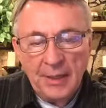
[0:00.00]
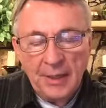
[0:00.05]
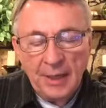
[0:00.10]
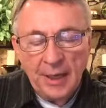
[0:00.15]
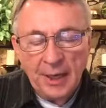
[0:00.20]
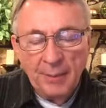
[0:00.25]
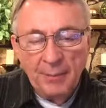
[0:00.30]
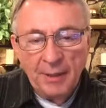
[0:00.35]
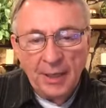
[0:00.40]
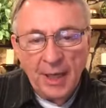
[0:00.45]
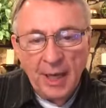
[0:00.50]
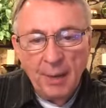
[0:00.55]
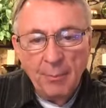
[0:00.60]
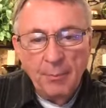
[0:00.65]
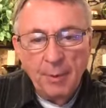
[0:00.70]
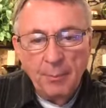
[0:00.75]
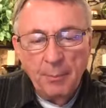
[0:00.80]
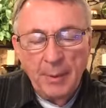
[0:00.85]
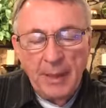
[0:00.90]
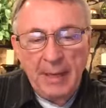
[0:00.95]
and to become
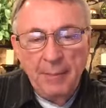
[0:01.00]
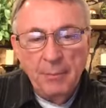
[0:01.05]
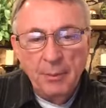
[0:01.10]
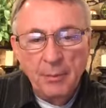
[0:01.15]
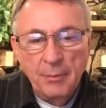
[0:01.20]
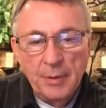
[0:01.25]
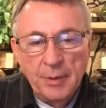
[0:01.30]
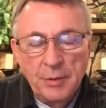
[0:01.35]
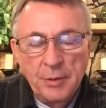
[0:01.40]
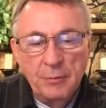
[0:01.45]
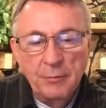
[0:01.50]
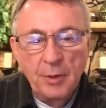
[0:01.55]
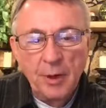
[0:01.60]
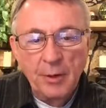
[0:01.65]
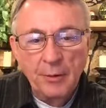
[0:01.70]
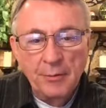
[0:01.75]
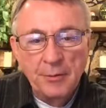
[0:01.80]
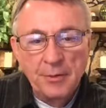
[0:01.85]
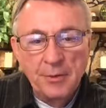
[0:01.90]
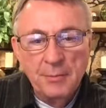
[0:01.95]
the people that you've
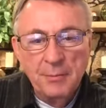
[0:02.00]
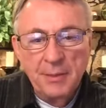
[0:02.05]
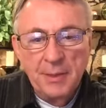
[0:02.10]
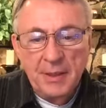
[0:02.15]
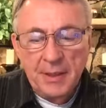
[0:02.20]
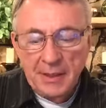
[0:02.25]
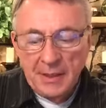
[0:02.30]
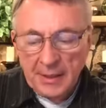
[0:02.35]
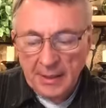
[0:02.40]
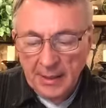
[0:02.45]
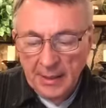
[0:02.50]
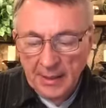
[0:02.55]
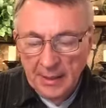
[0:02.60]
called us to be.